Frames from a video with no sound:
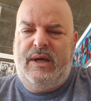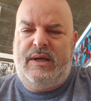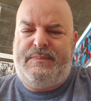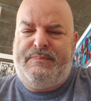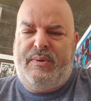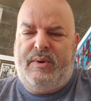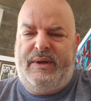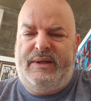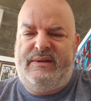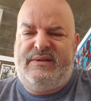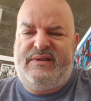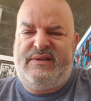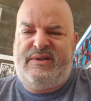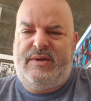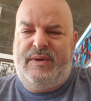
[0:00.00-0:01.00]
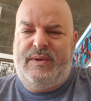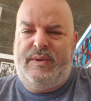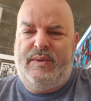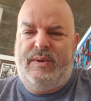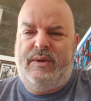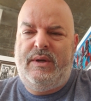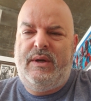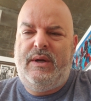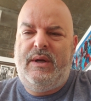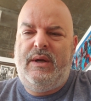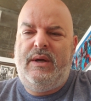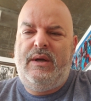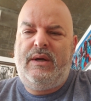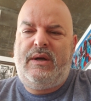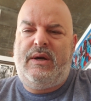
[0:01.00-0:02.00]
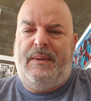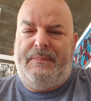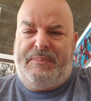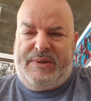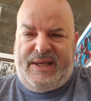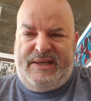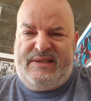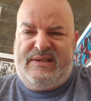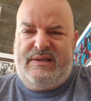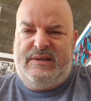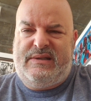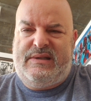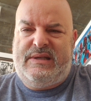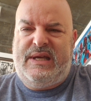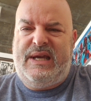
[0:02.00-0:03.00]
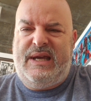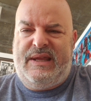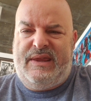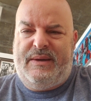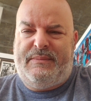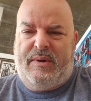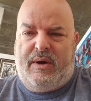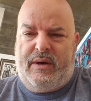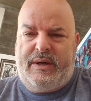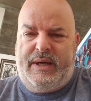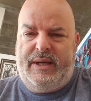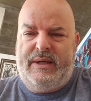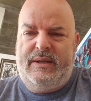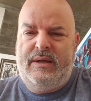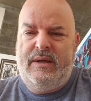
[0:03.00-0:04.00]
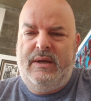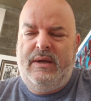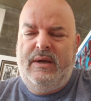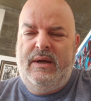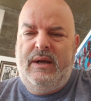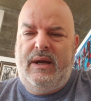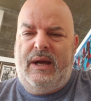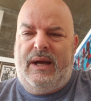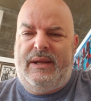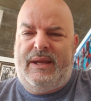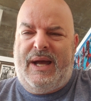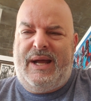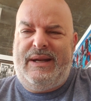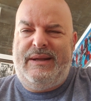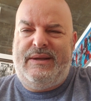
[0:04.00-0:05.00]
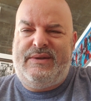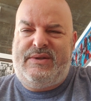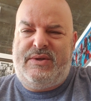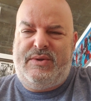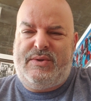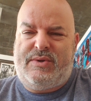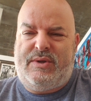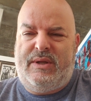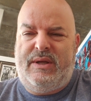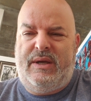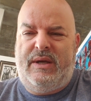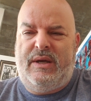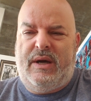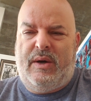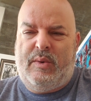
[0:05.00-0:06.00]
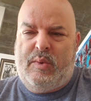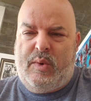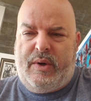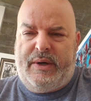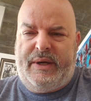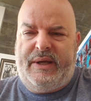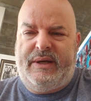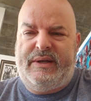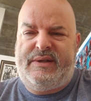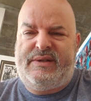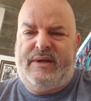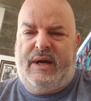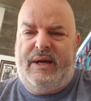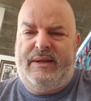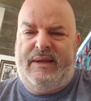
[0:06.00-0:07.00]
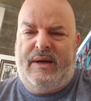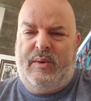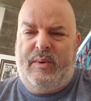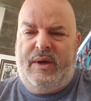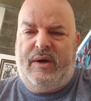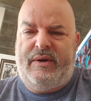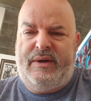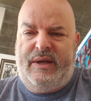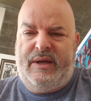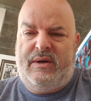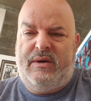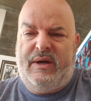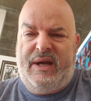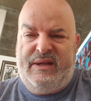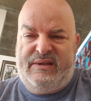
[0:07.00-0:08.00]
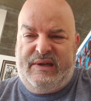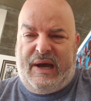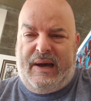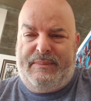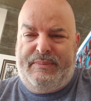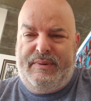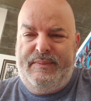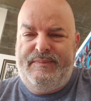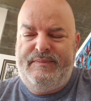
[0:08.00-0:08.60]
it points to complacency in the market, and that is usually a warning sign that we are near a top.